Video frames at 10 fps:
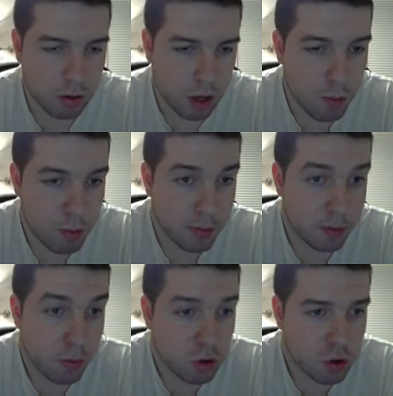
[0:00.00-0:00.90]
how people
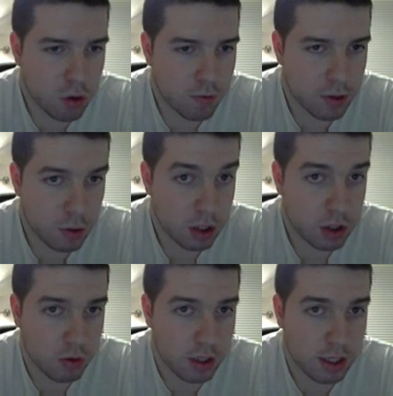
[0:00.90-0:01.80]
most often do it,
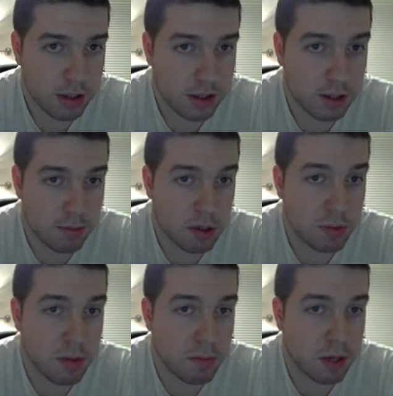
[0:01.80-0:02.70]
so that the B
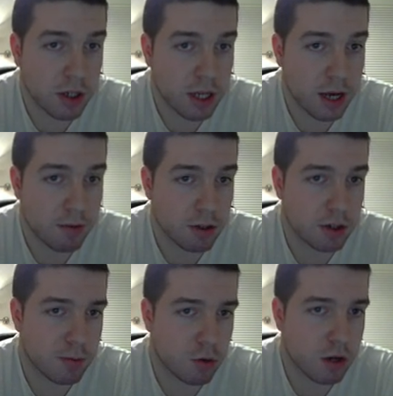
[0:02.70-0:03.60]
players have their
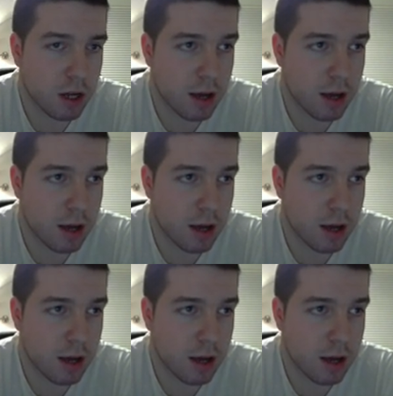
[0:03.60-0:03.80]
smokes